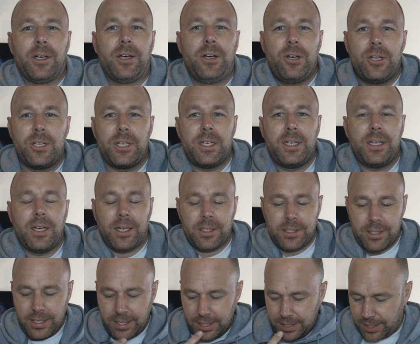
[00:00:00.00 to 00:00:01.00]
hoodie
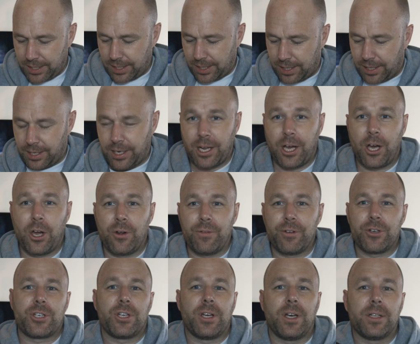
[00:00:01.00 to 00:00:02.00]
underneath an
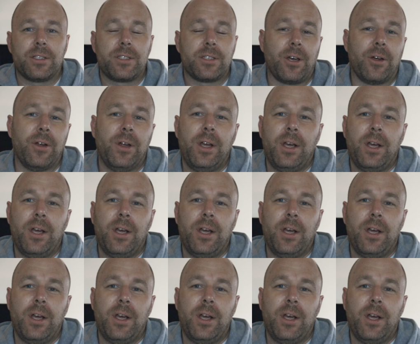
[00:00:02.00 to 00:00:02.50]
overshirt. So